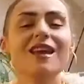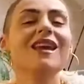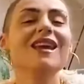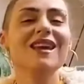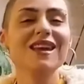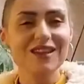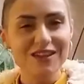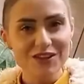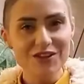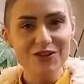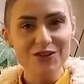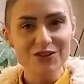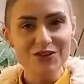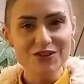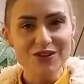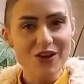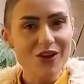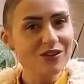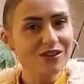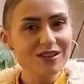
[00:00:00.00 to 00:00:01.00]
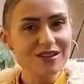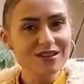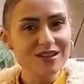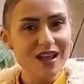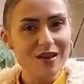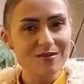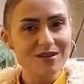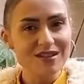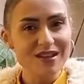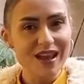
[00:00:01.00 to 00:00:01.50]
It includes all the
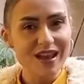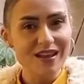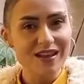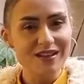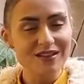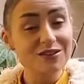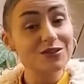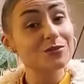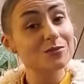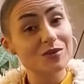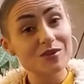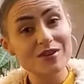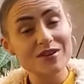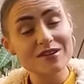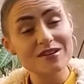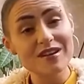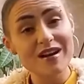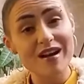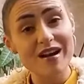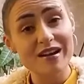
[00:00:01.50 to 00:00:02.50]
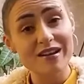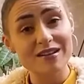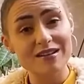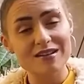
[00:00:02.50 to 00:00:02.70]
steps taken to book a client,